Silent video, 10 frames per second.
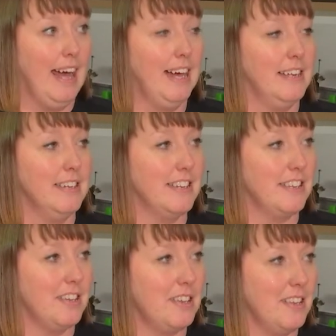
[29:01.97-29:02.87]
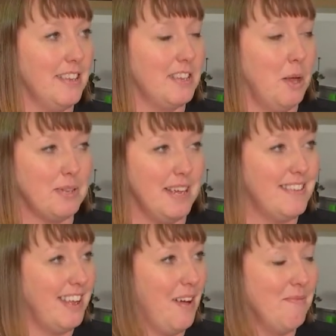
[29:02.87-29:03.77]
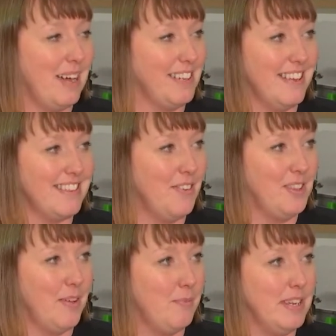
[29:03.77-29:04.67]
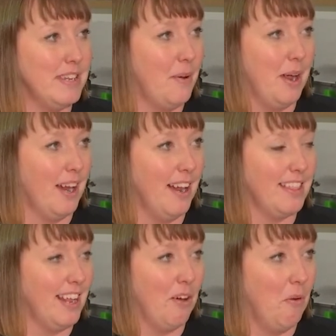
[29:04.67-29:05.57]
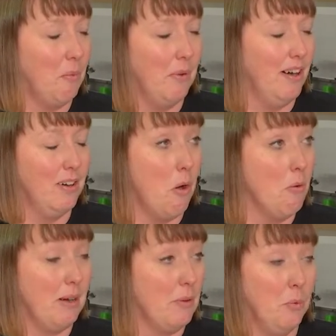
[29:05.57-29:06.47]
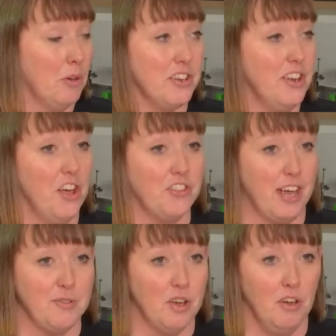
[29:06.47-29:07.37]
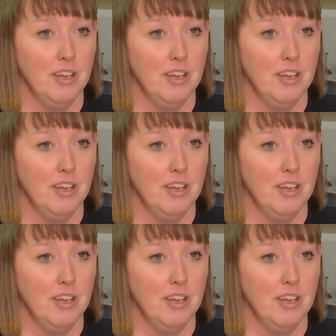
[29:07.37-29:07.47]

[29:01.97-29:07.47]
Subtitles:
And sometimes they come back and they say what they've been doing, and I think, what on earth goes